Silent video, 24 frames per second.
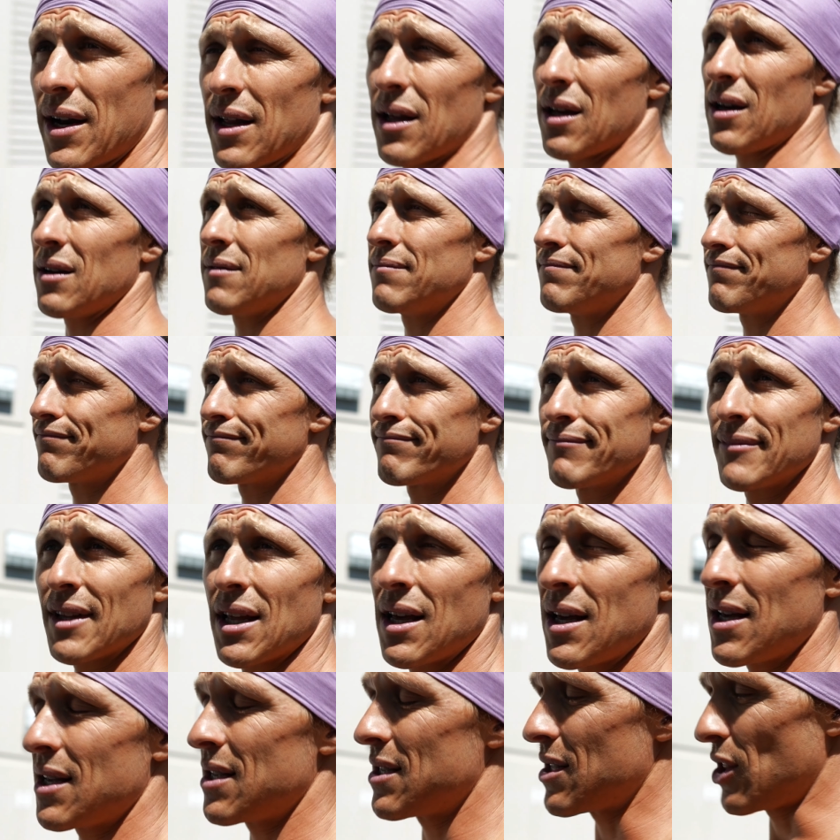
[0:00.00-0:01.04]
to
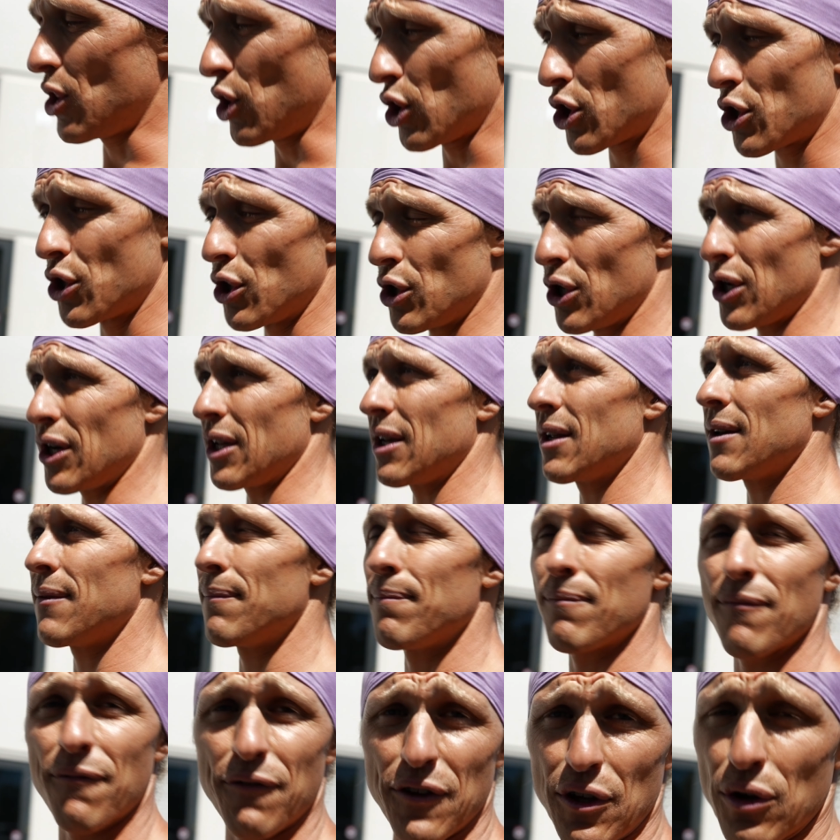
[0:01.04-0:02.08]
look good,
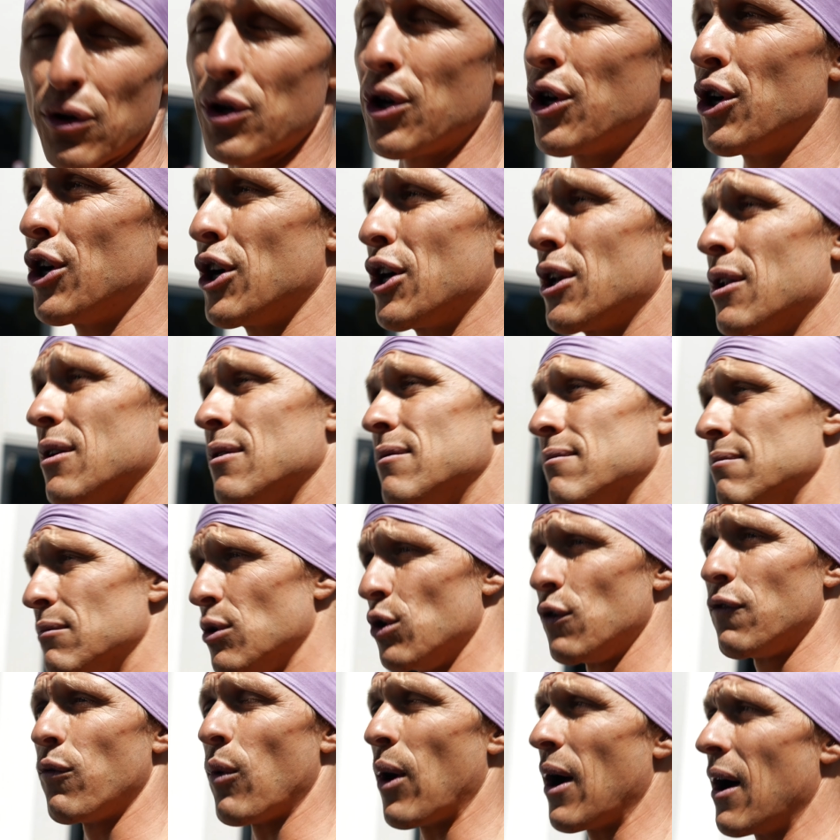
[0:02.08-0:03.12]
feel good,
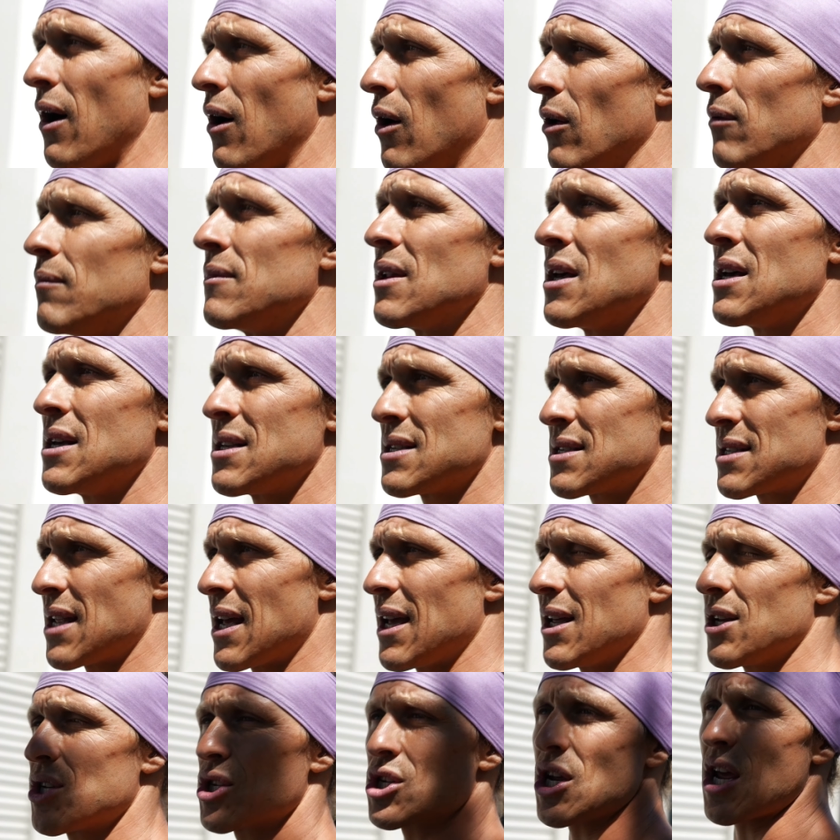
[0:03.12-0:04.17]
move well, stay
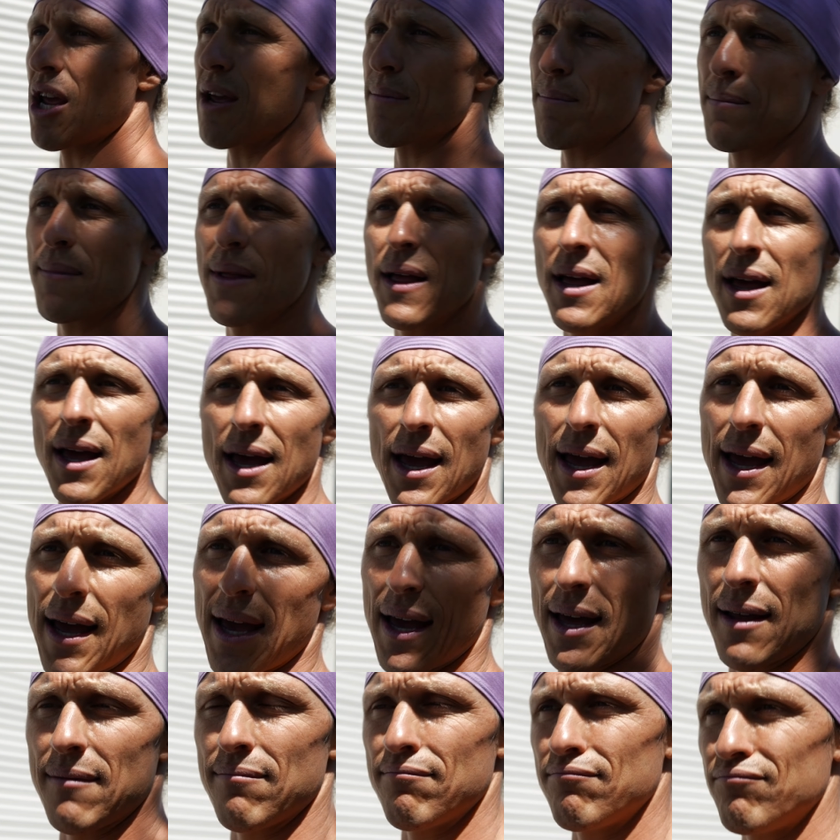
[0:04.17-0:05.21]
in shape,
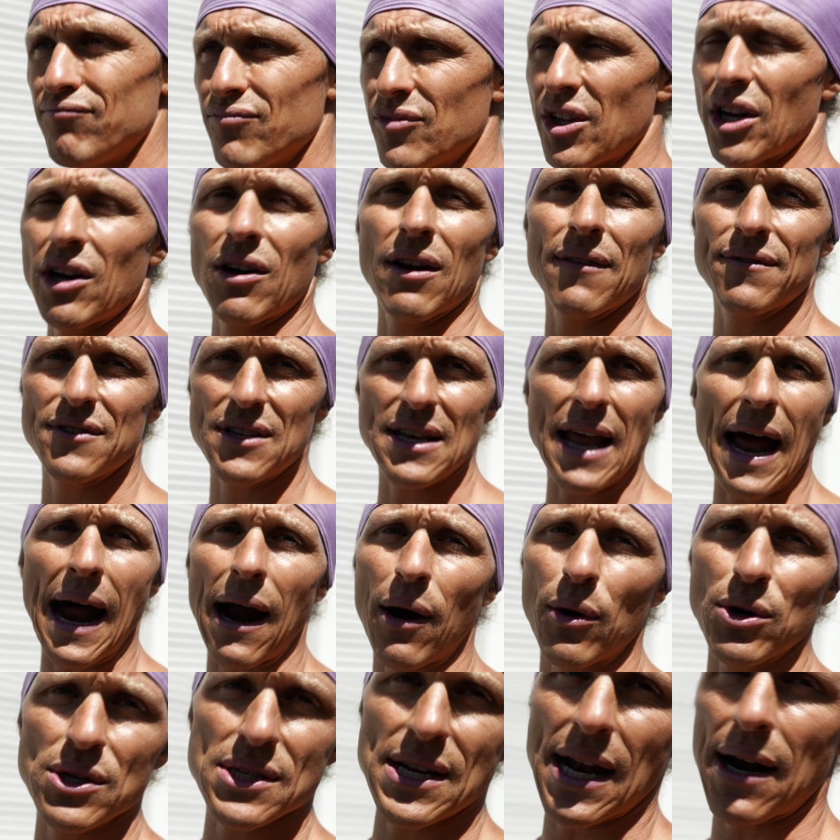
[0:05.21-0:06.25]
and they don't have
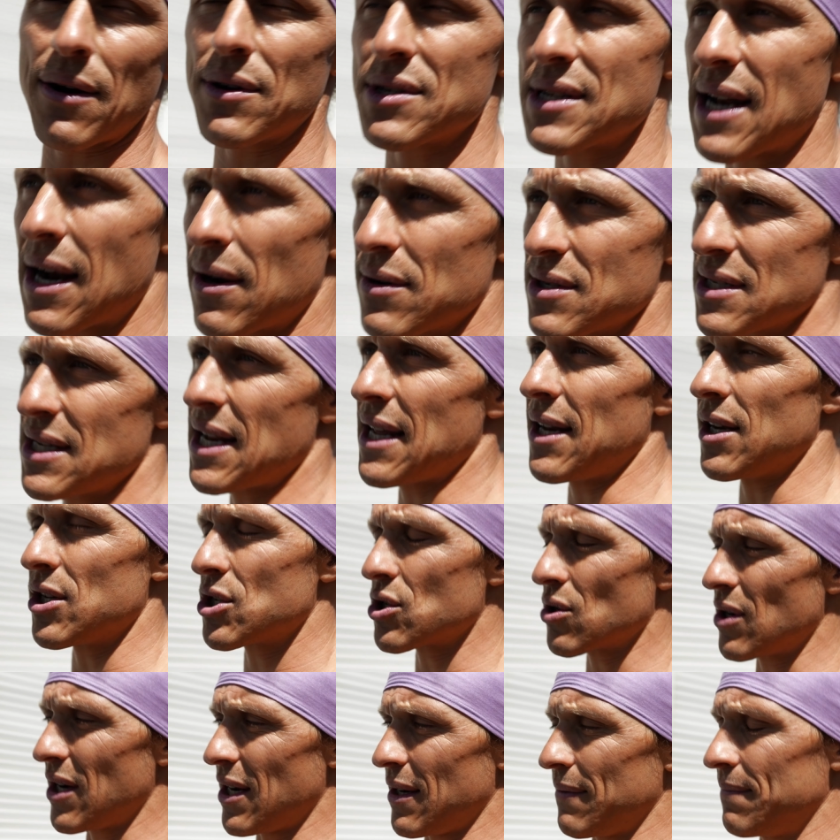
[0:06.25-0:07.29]
hours and hours and hours a day to
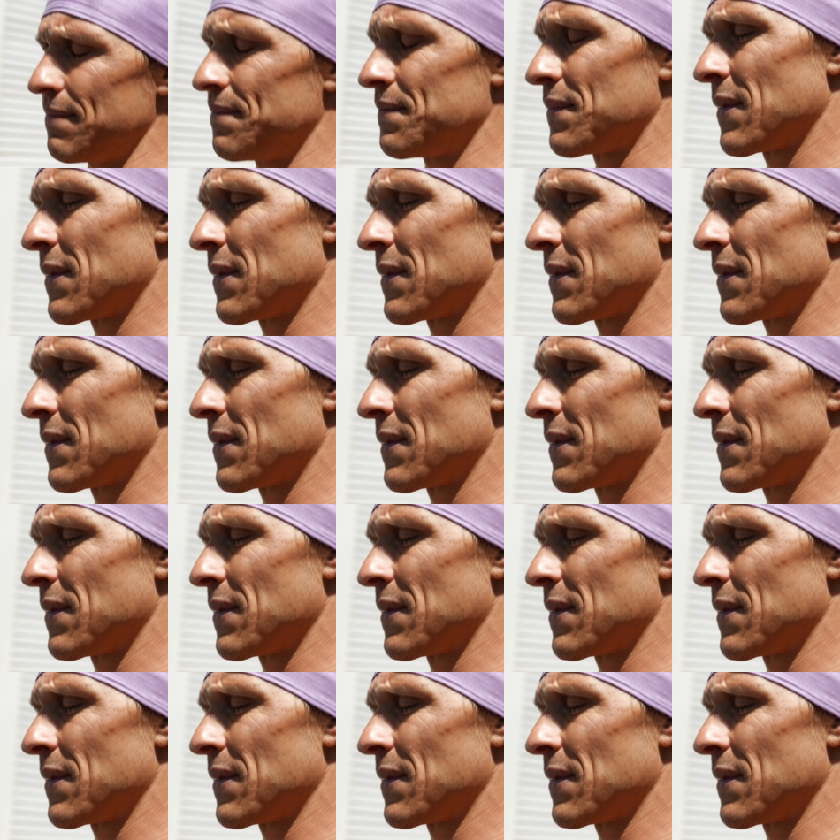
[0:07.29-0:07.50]
train.